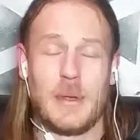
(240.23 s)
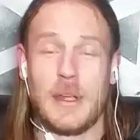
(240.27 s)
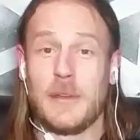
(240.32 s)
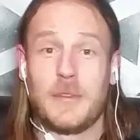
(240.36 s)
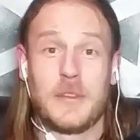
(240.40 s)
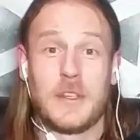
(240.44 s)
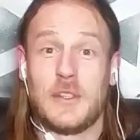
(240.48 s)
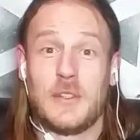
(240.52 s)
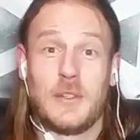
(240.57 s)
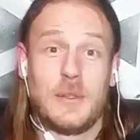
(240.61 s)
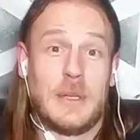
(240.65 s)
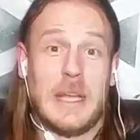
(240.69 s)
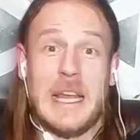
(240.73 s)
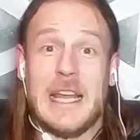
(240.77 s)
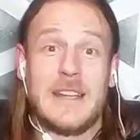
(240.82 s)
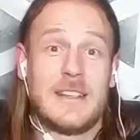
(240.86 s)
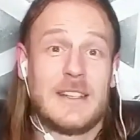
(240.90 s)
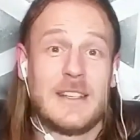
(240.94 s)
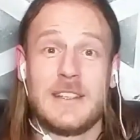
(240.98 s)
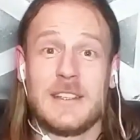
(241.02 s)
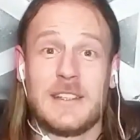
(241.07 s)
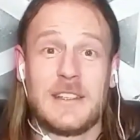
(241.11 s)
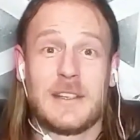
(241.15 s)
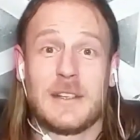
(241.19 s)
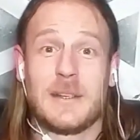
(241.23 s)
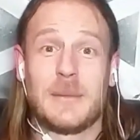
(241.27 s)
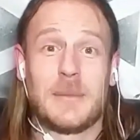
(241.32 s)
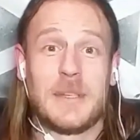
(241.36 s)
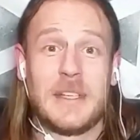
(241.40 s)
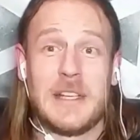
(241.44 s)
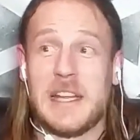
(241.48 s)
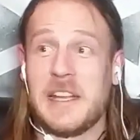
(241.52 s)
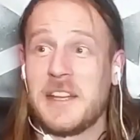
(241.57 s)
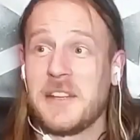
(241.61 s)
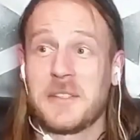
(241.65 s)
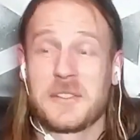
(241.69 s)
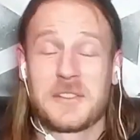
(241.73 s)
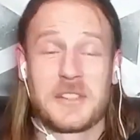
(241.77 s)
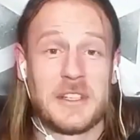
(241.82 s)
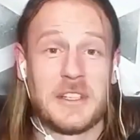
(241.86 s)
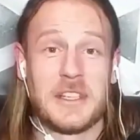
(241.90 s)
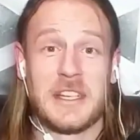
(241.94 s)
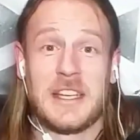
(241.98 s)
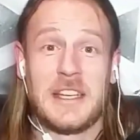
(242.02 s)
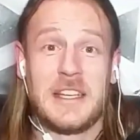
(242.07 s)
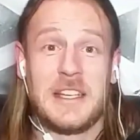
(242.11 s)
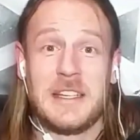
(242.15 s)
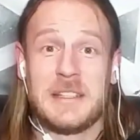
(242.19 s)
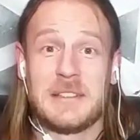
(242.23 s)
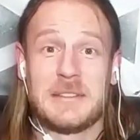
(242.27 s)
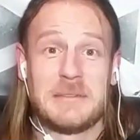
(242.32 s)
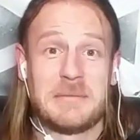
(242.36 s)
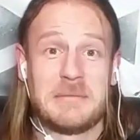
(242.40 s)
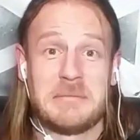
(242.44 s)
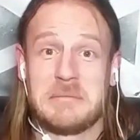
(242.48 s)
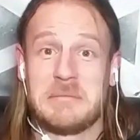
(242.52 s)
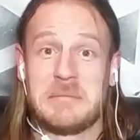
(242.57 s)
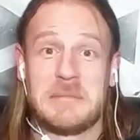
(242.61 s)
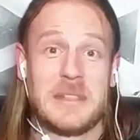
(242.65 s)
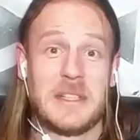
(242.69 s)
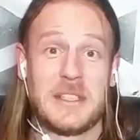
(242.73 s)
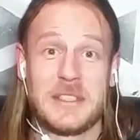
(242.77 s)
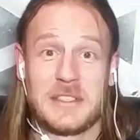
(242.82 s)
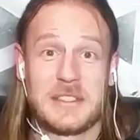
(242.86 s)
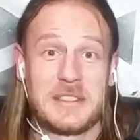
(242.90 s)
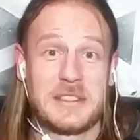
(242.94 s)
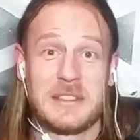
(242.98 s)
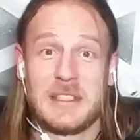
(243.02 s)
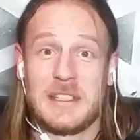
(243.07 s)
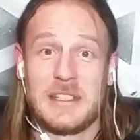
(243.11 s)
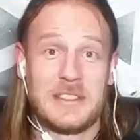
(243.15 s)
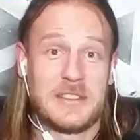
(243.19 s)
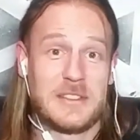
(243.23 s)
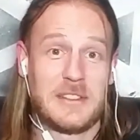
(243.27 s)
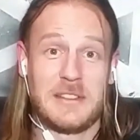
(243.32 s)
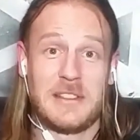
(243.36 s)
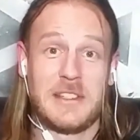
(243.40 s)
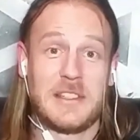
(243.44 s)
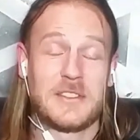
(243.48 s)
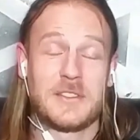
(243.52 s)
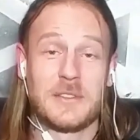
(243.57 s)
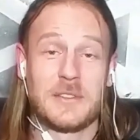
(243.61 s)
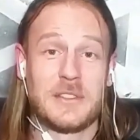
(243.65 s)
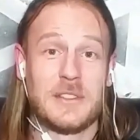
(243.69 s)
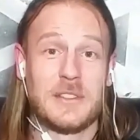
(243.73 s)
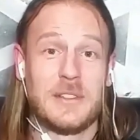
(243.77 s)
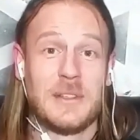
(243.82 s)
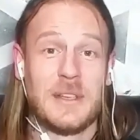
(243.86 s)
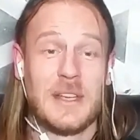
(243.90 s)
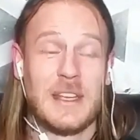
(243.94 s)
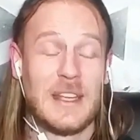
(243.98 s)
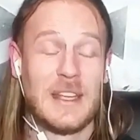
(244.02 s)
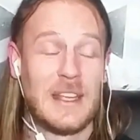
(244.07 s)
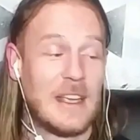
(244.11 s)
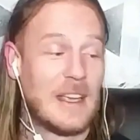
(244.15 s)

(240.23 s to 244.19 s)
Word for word: But if you do hate it, you know what I mean. Haters gonna hate. That's that's that's on you.